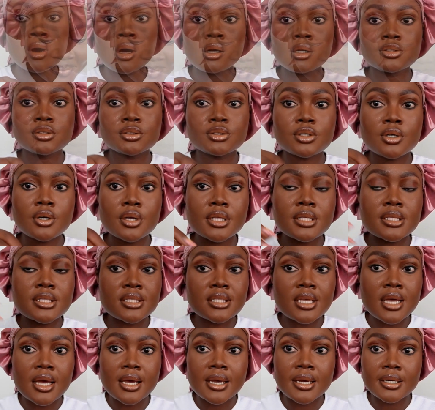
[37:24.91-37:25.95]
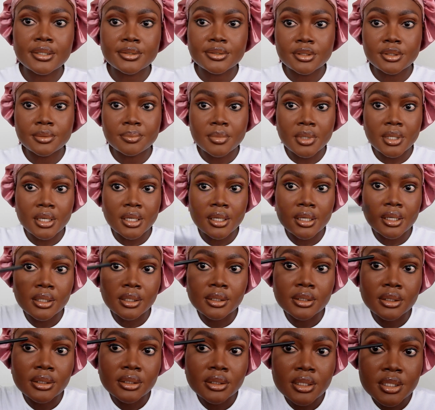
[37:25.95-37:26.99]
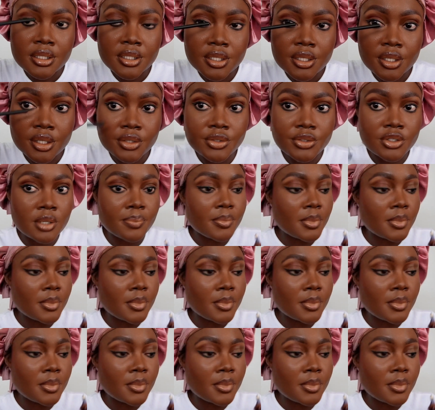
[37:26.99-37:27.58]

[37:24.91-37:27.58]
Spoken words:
So inside on my inner teardrop,